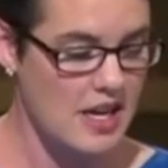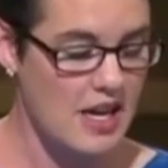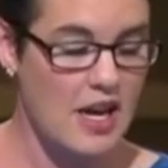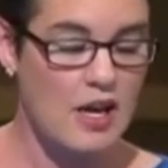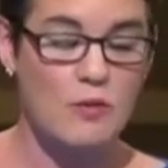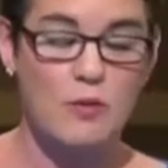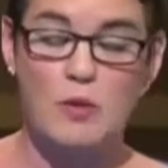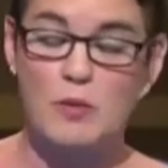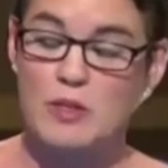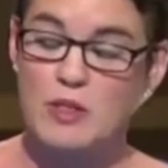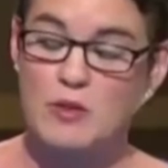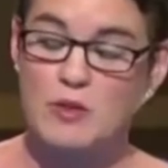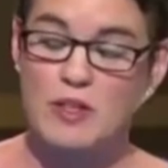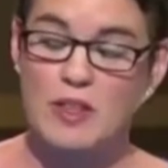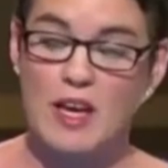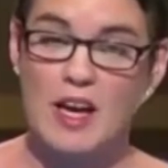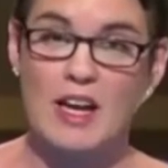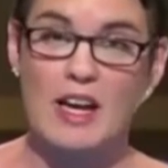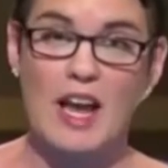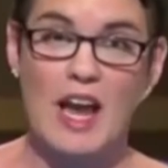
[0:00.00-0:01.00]
and we'll be doing
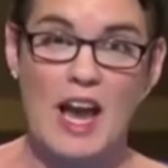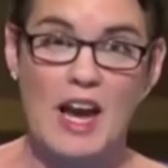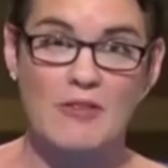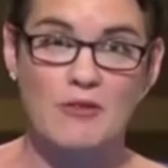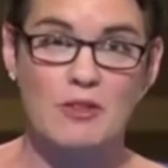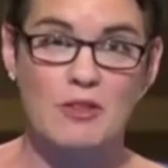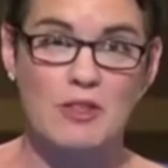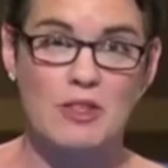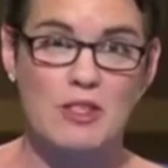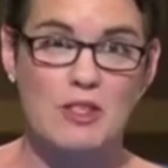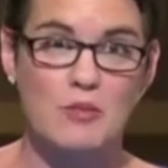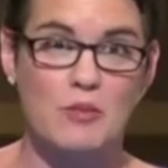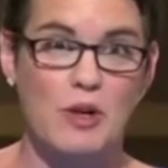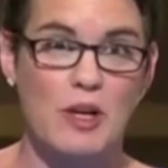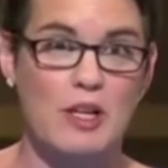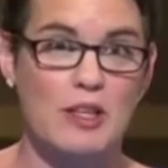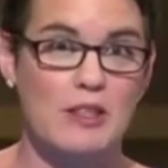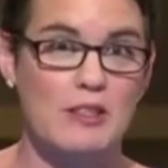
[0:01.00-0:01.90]
that after this break.